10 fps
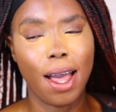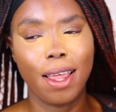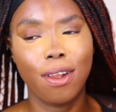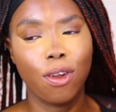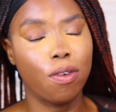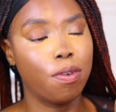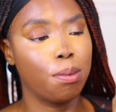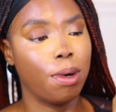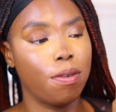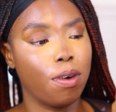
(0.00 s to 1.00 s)
I love
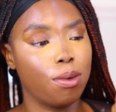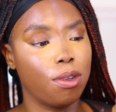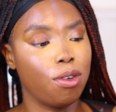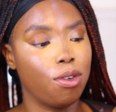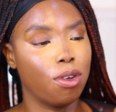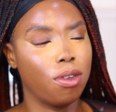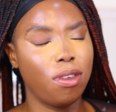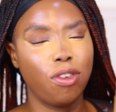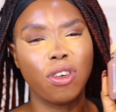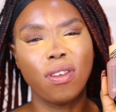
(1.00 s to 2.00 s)
in my
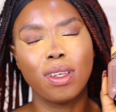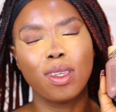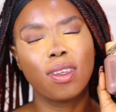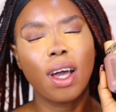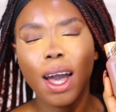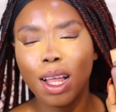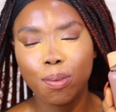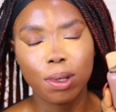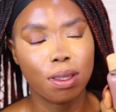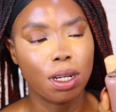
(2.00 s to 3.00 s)
foundations. It's just a
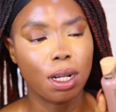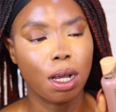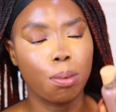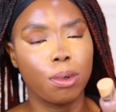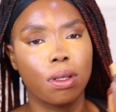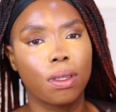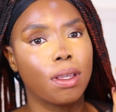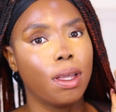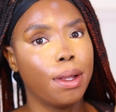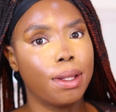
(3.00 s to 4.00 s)
tad bit darker, but
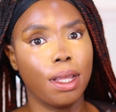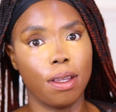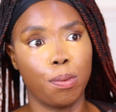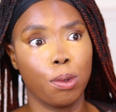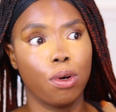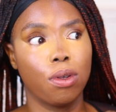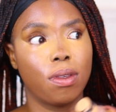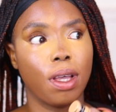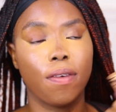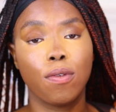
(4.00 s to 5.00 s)
that's
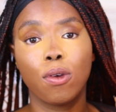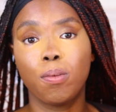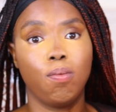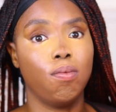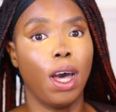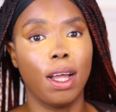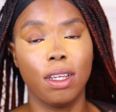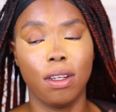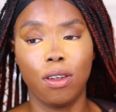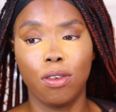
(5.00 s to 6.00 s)
because I've not
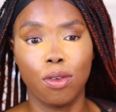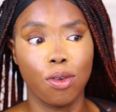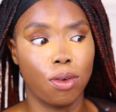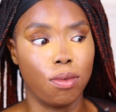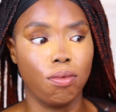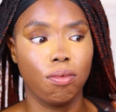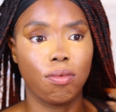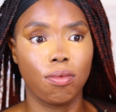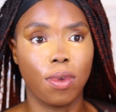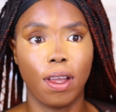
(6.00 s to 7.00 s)
had any sun.
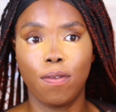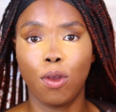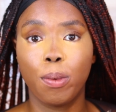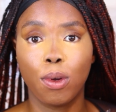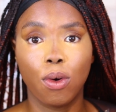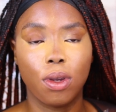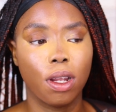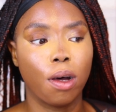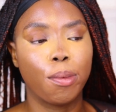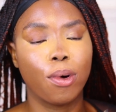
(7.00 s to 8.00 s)
I've not been
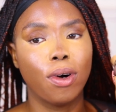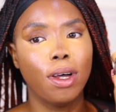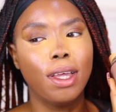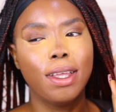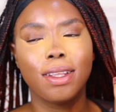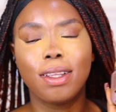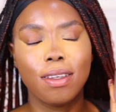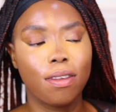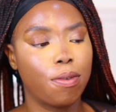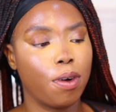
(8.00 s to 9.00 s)
going out. But
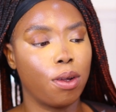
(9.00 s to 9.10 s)
this